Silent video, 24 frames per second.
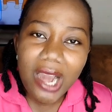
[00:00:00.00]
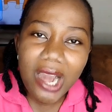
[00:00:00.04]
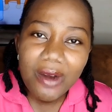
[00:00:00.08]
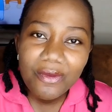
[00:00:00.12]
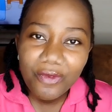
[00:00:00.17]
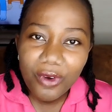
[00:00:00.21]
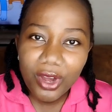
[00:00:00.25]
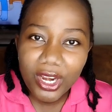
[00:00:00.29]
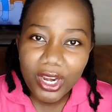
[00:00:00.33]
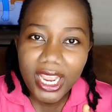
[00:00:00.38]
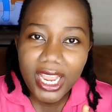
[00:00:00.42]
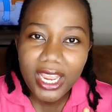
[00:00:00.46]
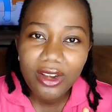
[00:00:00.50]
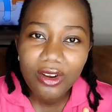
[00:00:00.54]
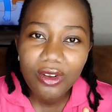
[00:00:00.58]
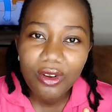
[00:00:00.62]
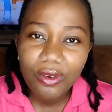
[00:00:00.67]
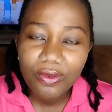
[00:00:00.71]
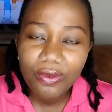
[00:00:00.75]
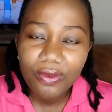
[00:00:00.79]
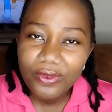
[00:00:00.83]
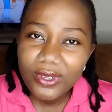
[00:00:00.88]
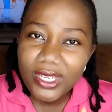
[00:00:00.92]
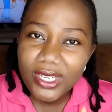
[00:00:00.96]
And funny
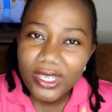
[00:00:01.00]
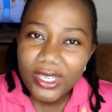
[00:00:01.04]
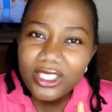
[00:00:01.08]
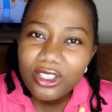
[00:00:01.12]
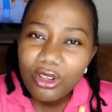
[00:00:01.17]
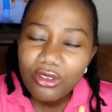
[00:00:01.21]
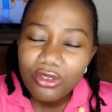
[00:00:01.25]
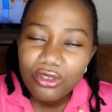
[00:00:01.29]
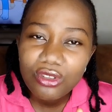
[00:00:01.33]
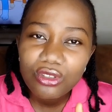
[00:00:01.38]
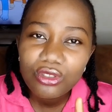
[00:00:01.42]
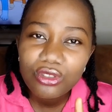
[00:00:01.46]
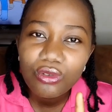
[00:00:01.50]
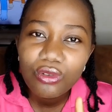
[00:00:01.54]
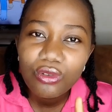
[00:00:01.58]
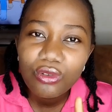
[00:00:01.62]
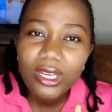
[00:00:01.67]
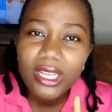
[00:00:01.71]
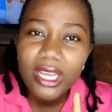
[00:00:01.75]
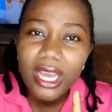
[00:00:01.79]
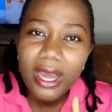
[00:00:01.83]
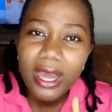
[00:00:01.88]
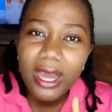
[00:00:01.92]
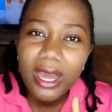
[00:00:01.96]
enough, this doesn't
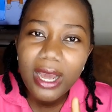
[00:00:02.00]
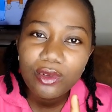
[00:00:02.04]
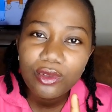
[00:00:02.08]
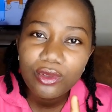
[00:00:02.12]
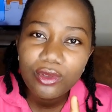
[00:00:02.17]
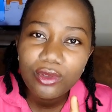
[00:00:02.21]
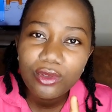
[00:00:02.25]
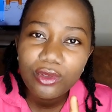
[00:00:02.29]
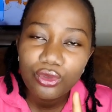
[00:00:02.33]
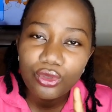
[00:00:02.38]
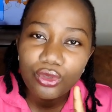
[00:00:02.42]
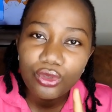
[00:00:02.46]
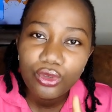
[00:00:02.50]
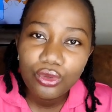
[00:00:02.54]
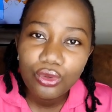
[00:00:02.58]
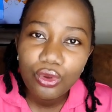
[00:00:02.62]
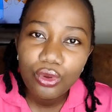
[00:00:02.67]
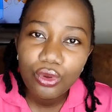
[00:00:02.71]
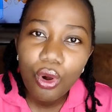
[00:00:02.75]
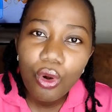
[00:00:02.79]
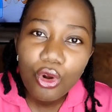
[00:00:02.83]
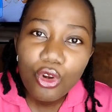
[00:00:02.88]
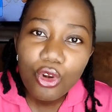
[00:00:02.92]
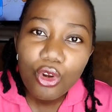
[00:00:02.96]
only happen
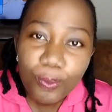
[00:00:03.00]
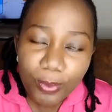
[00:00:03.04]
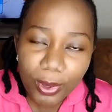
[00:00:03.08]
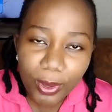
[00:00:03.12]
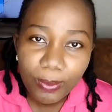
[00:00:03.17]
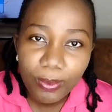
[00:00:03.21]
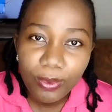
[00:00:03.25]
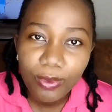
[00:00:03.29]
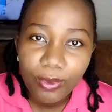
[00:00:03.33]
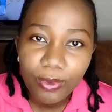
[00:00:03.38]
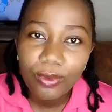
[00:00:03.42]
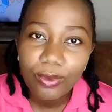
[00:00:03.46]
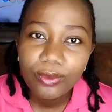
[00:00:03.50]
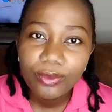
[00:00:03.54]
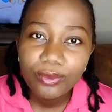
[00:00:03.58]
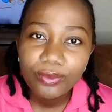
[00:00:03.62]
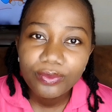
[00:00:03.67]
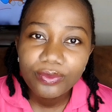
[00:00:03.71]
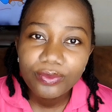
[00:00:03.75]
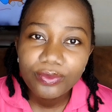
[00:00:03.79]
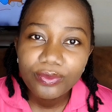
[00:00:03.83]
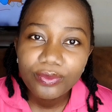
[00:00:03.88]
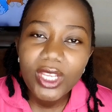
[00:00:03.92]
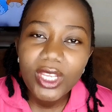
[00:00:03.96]
to old people,
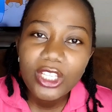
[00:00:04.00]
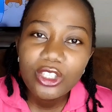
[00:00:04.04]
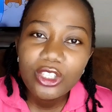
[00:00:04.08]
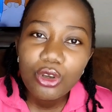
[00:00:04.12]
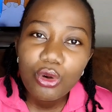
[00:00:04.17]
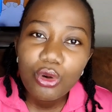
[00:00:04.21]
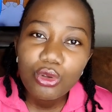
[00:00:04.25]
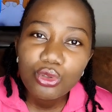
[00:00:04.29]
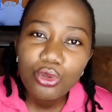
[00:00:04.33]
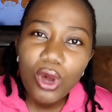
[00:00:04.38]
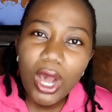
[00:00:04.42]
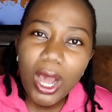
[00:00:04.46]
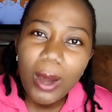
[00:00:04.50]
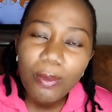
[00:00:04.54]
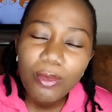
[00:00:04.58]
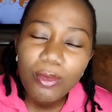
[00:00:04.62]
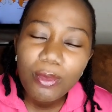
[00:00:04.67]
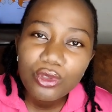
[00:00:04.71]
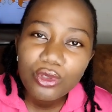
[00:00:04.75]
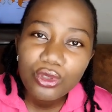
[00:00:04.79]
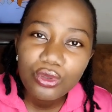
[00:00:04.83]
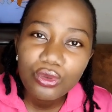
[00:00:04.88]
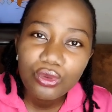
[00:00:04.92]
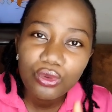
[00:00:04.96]
it also
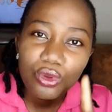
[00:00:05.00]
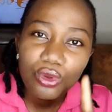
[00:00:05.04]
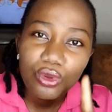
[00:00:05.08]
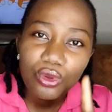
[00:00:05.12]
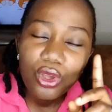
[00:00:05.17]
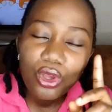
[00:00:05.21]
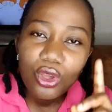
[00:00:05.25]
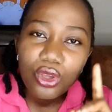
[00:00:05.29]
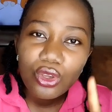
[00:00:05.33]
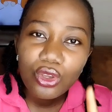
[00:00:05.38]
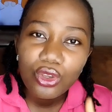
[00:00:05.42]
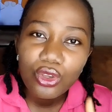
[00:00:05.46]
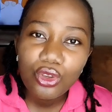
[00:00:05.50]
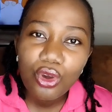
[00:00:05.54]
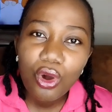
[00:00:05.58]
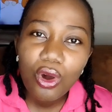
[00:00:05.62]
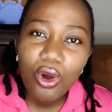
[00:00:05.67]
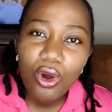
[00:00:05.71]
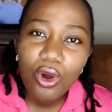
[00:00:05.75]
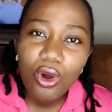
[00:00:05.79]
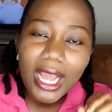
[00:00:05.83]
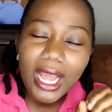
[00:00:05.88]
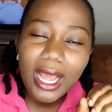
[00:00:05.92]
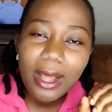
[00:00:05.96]
happens to
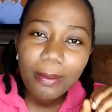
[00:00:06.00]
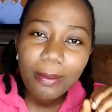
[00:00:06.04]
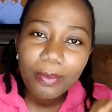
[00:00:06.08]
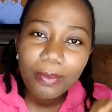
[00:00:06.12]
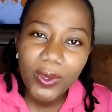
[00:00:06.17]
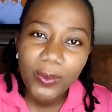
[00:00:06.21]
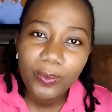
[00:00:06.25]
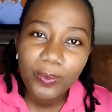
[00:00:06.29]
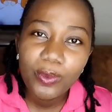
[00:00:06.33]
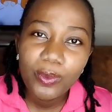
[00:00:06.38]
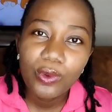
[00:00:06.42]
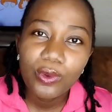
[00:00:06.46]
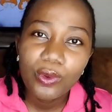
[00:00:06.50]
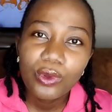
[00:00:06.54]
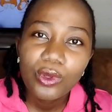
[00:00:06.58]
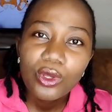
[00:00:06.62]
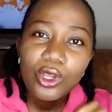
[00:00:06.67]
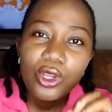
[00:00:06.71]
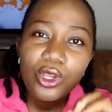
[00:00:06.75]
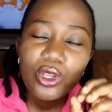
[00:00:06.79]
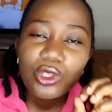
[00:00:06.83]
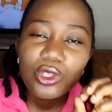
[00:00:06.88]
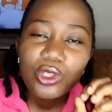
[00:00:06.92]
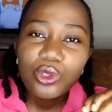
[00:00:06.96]
younger people.
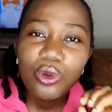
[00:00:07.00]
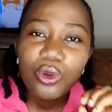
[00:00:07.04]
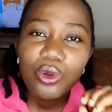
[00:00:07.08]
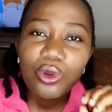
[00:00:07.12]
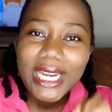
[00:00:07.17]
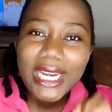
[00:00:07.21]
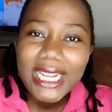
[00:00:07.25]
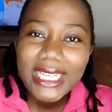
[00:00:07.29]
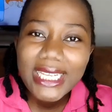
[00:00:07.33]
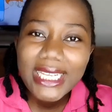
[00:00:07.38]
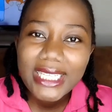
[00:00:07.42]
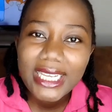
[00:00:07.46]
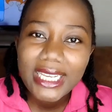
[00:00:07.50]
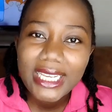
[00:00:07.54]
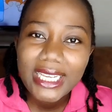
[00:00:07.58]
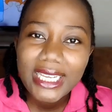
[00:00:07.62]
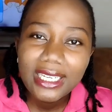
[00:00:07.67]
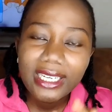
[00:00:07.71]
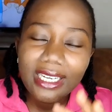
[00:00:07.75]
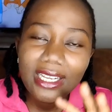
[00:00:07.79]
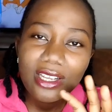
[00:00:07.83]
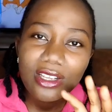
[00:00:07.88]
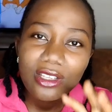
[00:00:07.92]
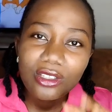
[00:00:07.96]
So listen
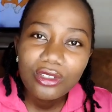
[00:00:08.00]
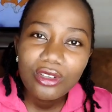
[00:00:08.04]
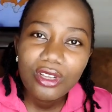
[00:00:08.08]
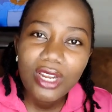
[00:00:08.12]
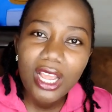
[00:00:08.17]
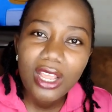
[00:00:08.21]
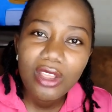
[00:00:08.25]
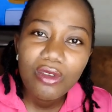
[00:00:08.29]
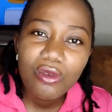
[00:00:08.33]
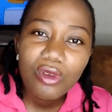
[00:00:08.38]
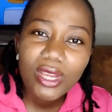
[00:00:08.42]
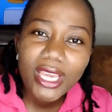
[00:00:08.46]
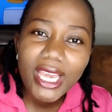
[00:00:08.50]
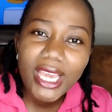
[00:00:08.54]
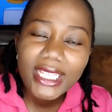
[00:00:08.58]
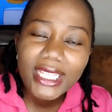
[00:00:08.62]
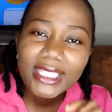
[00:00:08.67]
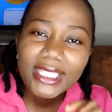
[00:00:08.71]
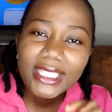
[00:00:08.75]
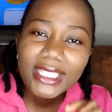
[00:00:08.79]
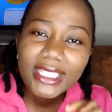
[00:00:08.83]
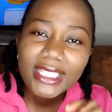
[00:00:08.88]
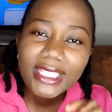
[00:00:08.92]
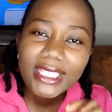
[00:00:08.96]
so that you'll get
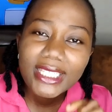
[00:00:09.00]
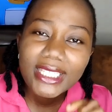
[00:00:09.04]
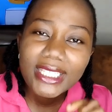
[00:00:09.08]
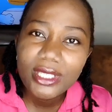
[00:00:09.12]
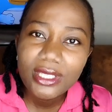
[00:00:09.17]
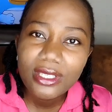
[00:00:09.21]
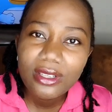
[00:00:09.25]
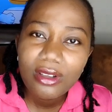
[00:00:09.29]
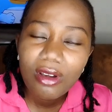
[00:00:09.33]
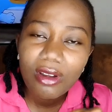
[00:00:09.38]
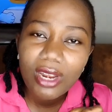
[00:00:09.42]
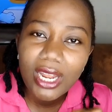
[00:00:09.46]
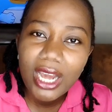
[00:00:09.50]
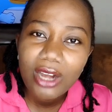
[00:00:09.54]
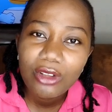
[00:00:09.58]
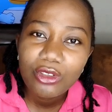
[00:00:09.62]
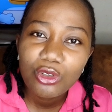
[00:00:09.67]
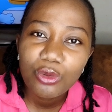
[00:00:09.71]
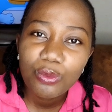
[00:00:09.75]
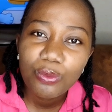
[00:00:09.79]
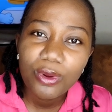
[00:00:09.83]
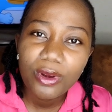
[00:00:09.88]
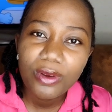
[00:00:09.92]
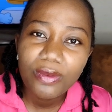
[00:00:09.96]
tips on how
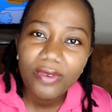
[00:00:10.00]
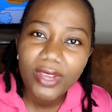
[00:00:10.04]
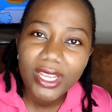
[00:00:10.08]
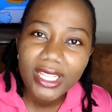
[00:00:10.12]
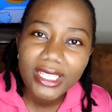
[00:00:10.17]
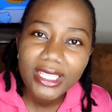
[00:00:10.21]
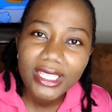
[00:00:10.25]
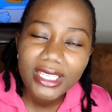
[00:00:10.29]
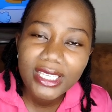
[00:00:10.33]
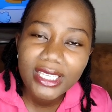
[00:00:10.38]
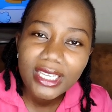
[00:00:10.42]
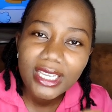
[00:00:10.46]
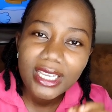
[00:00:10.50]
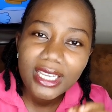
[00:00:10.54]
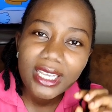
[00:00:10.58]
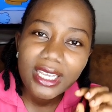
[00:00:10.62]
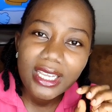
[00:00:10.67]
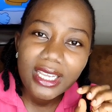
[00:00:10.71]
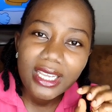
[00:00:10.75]
to prevent